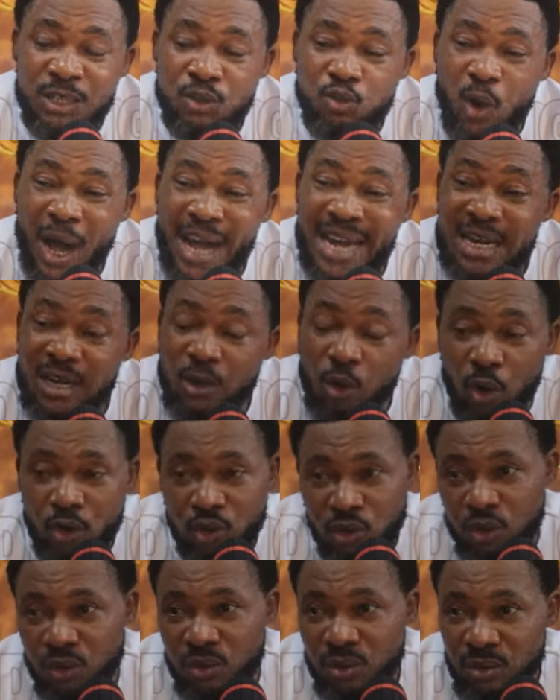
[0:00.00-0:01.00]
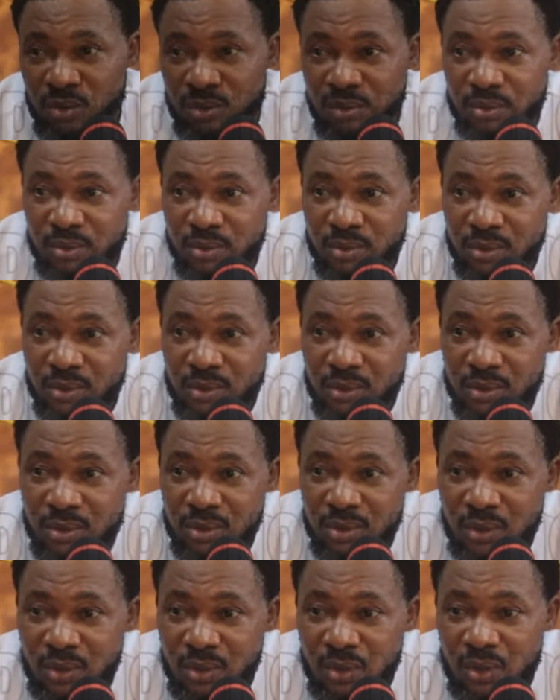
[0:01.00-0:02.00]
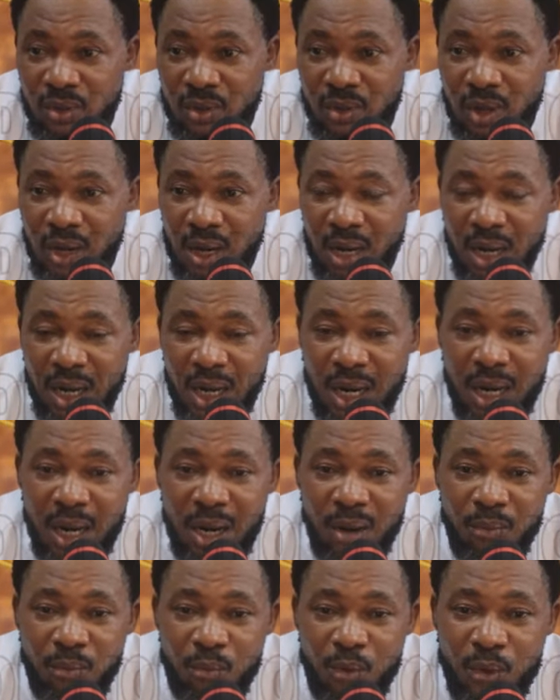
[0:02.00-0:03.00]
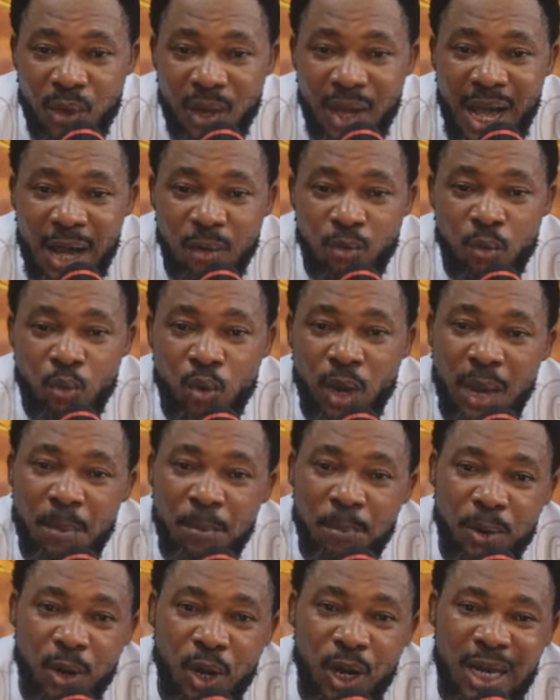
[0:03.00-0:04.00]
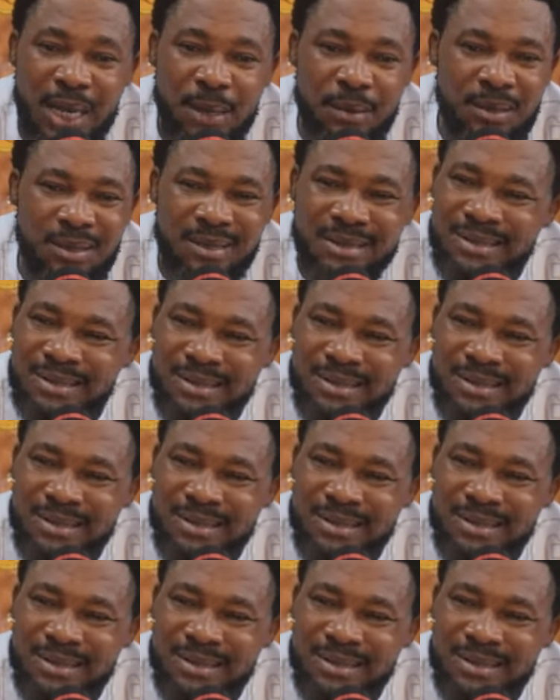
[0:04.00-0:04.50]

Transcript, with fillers: into agriculture, uh, we, we will employ